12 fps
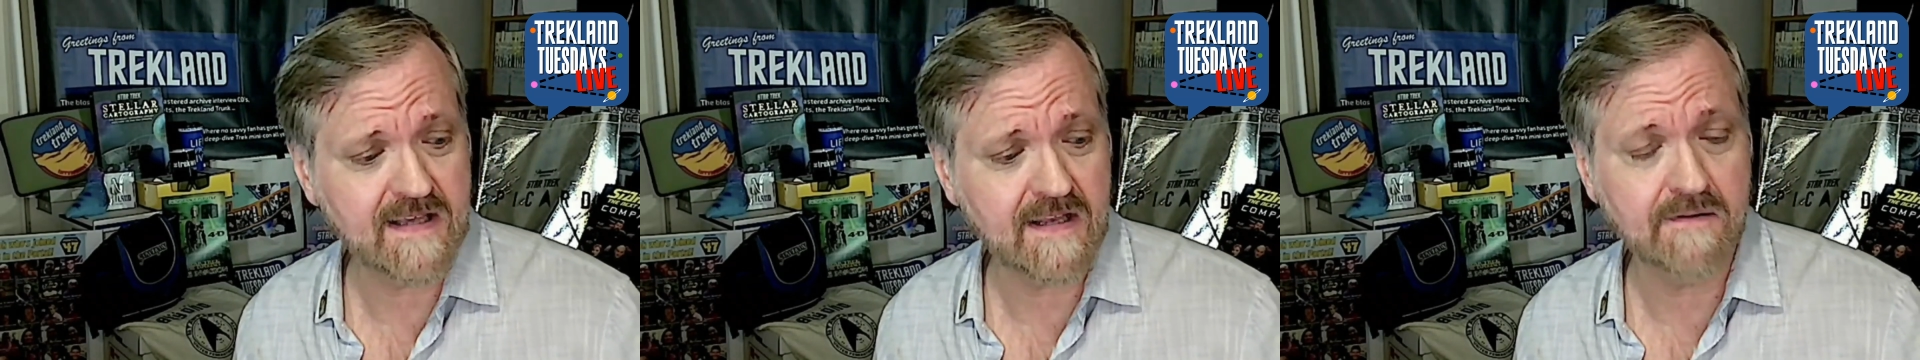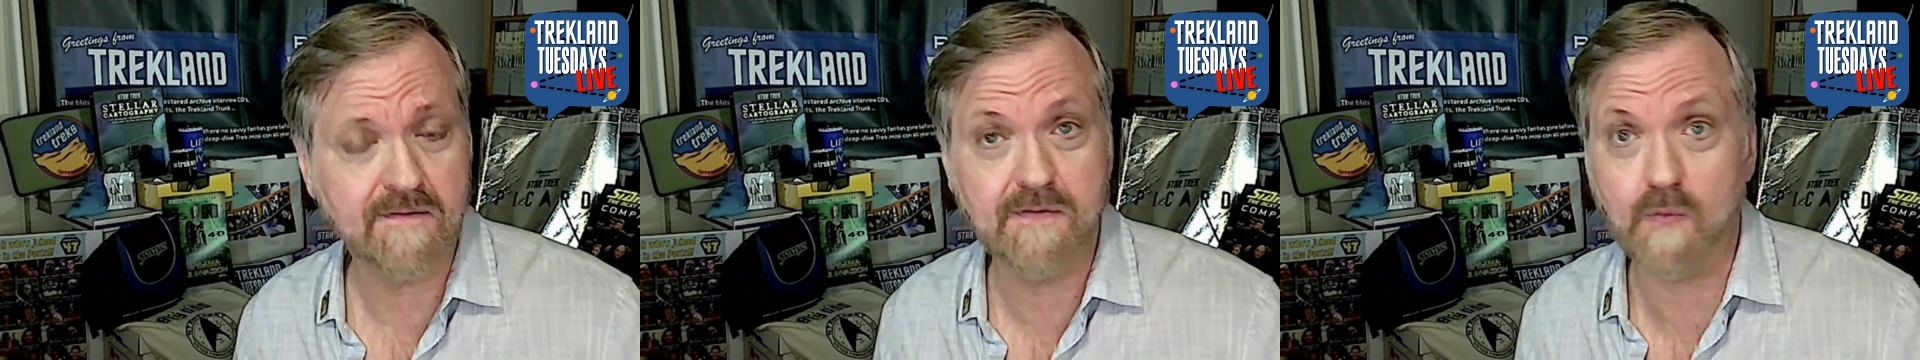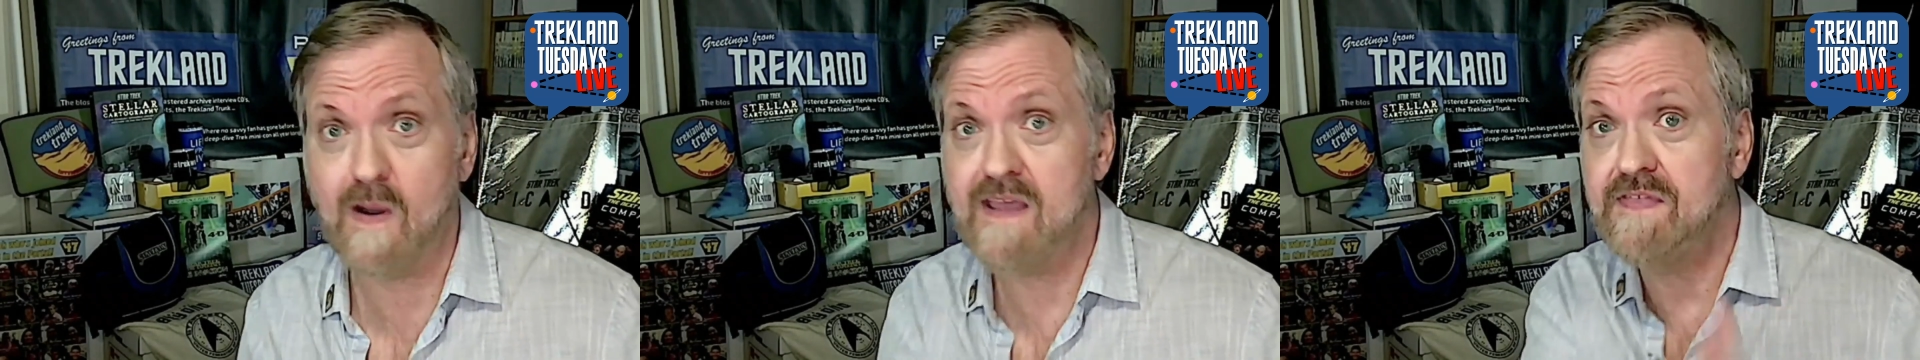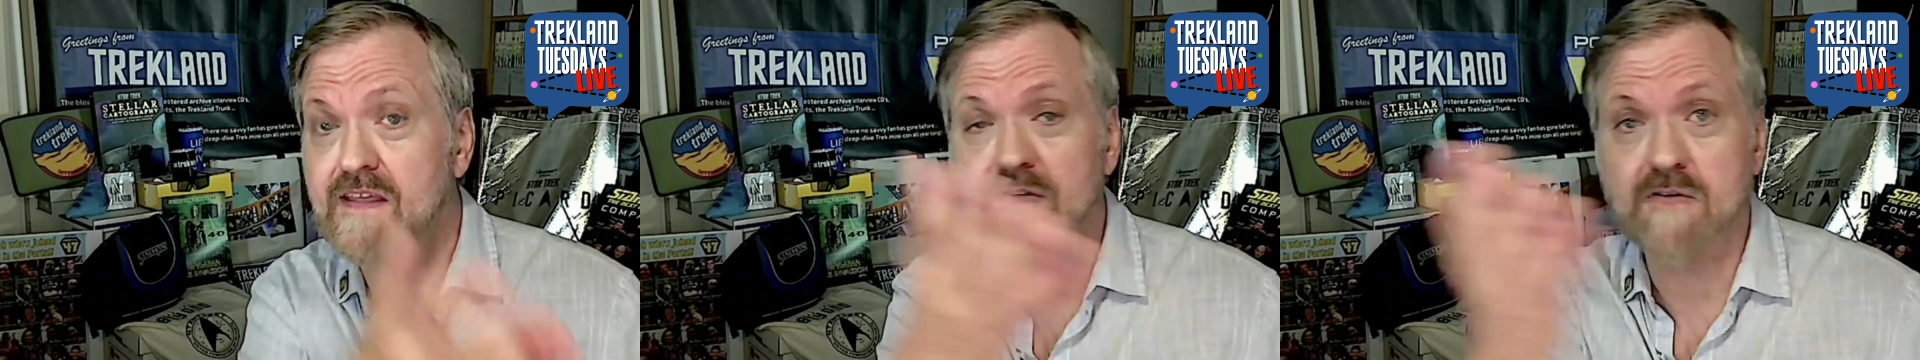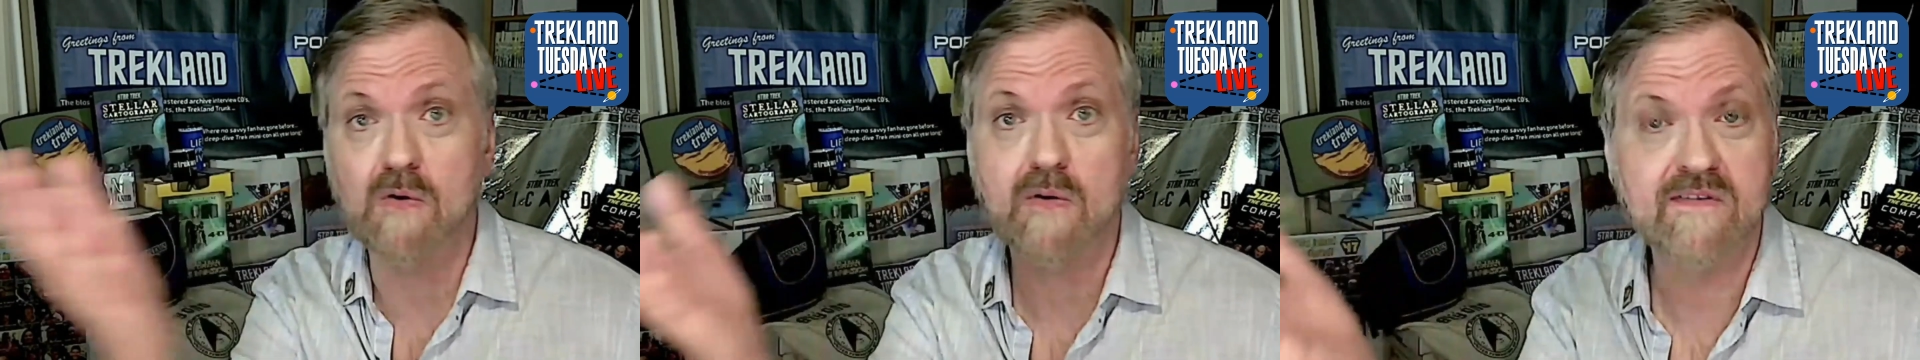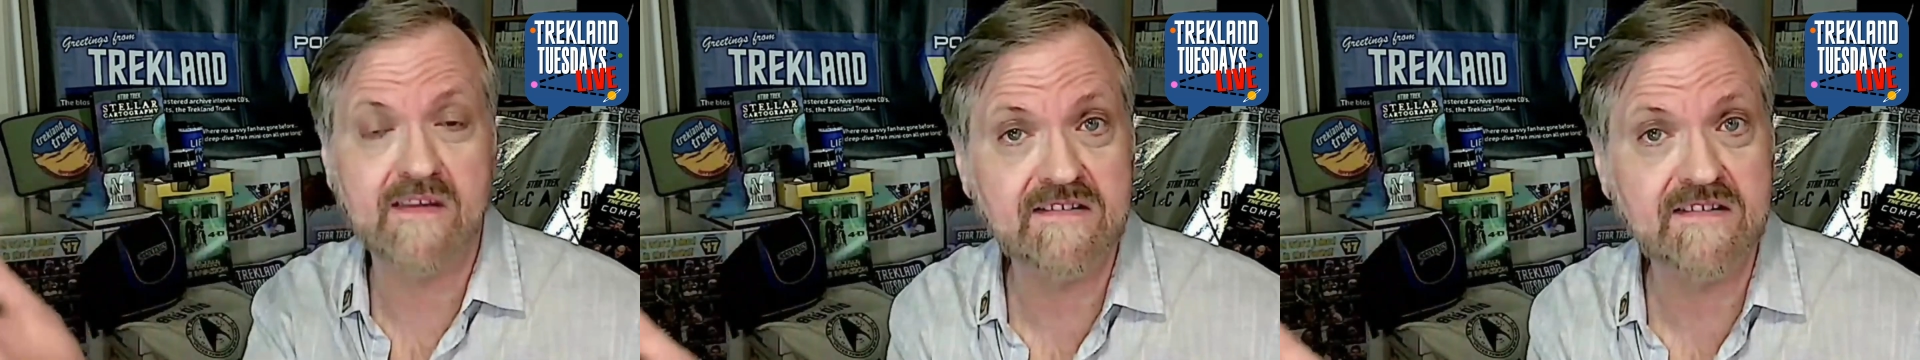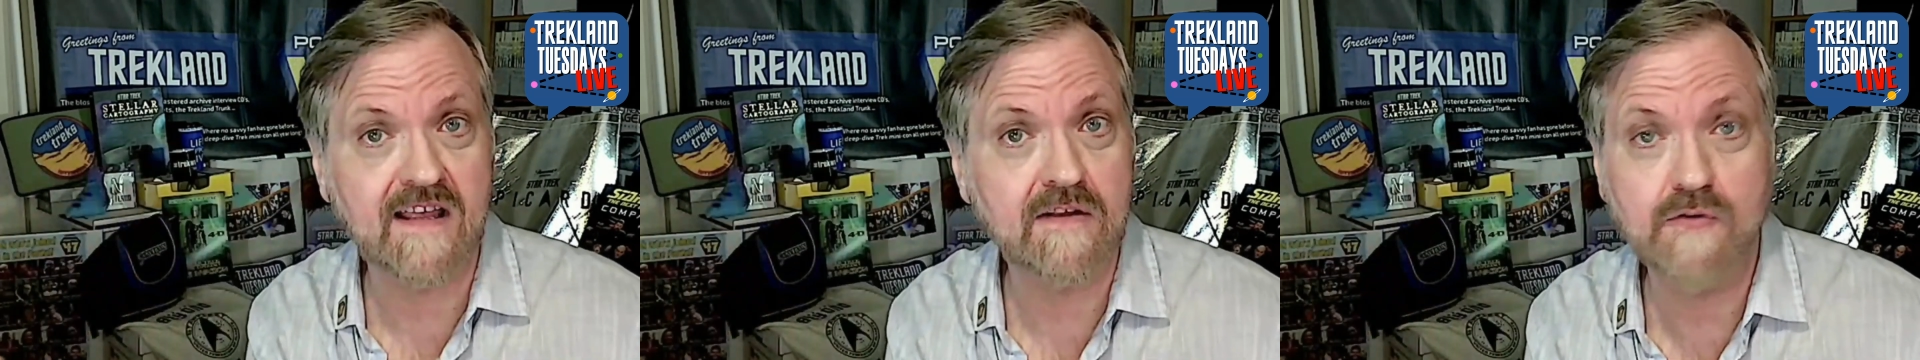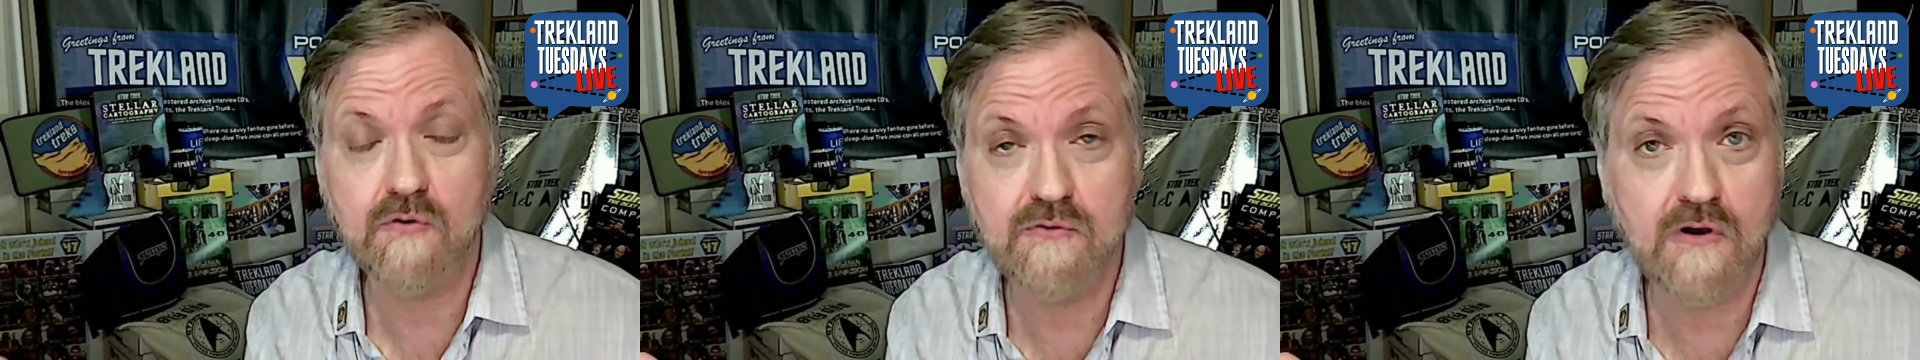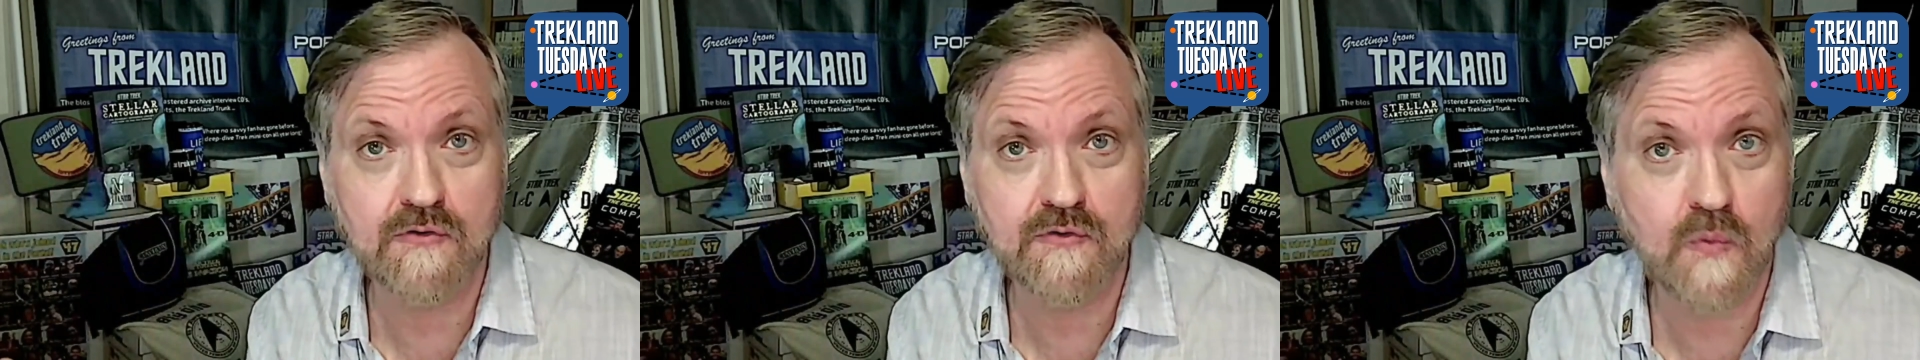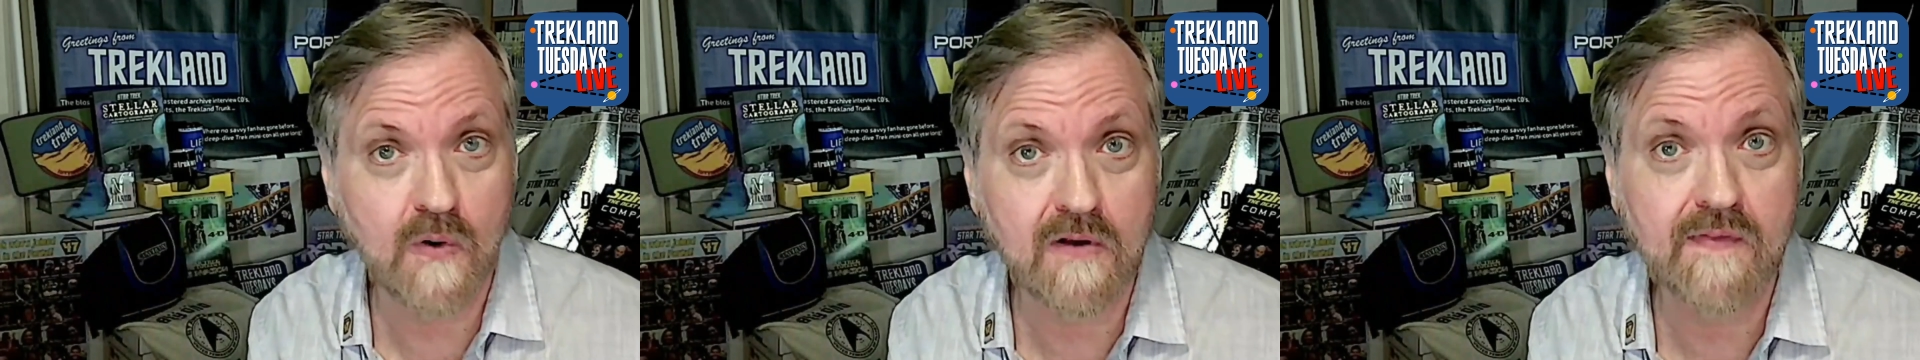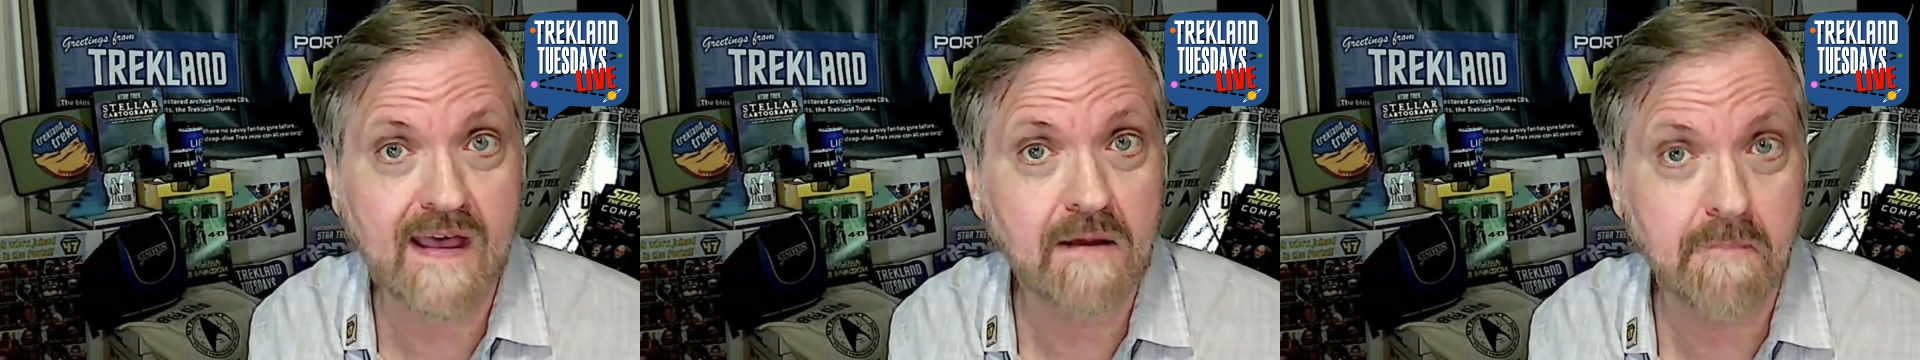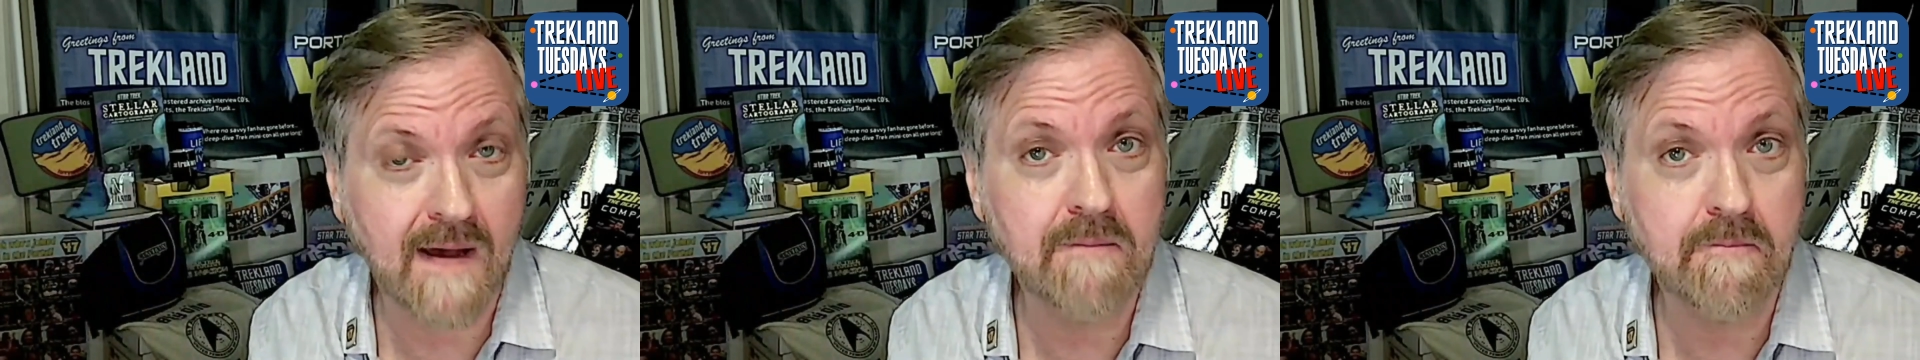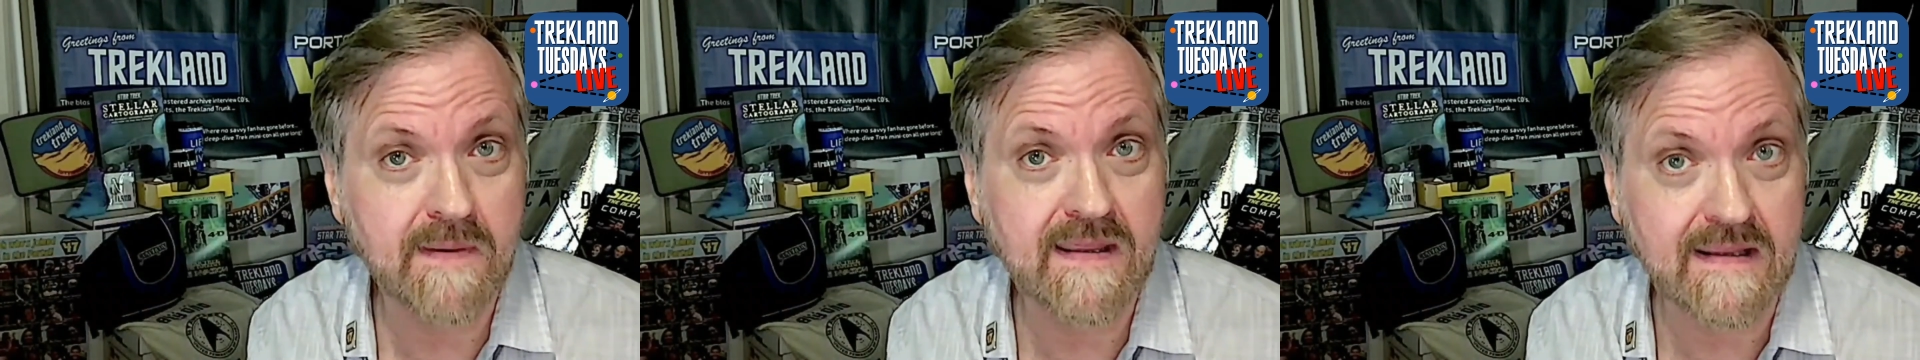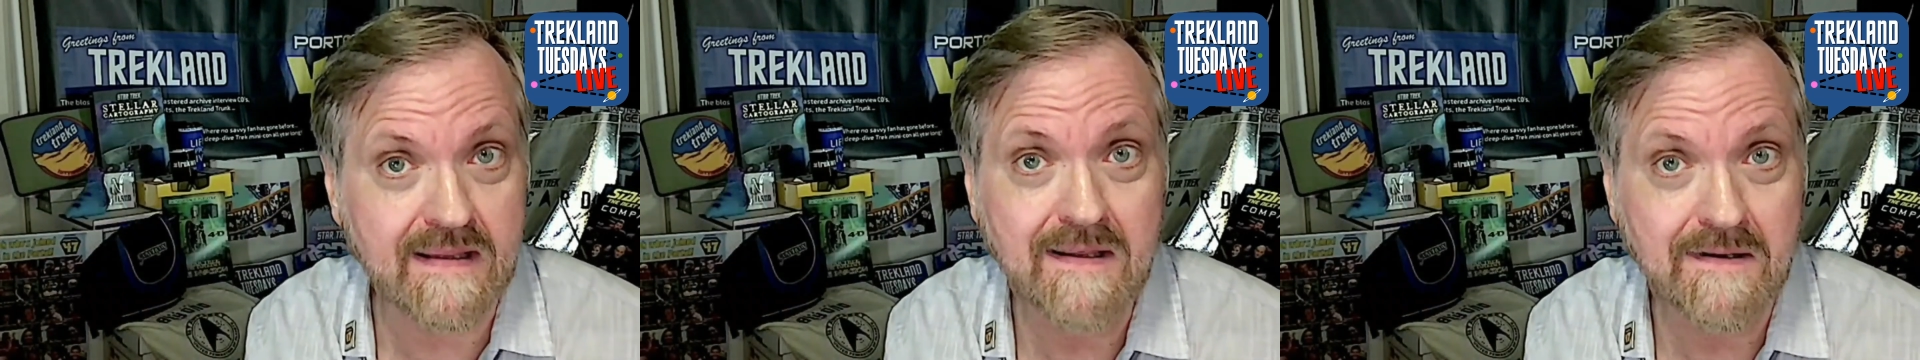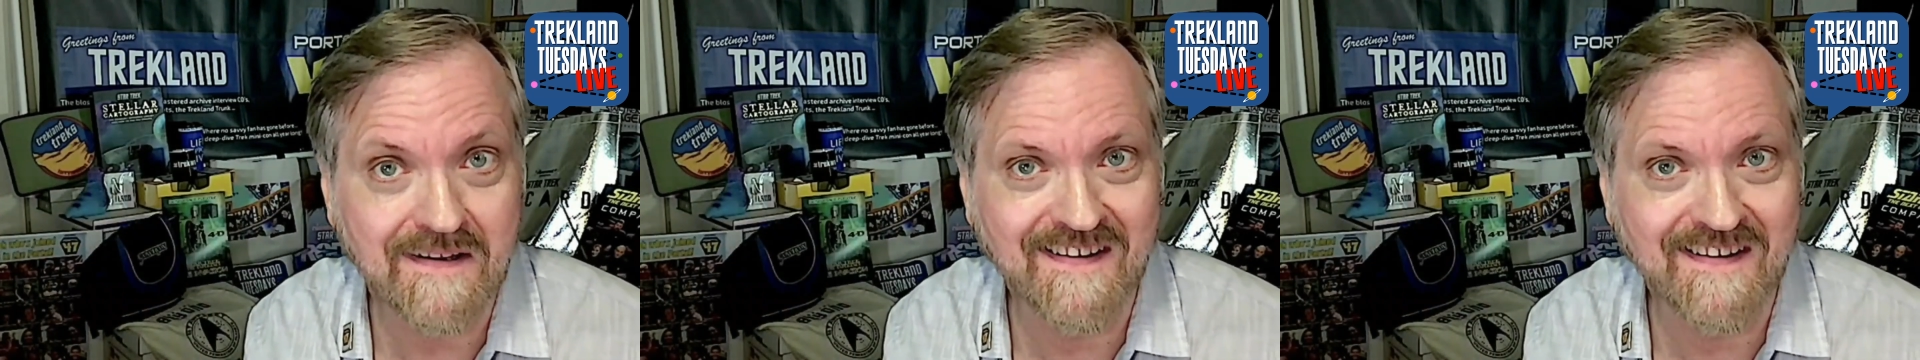and the way things are going these days, who knows where that might be.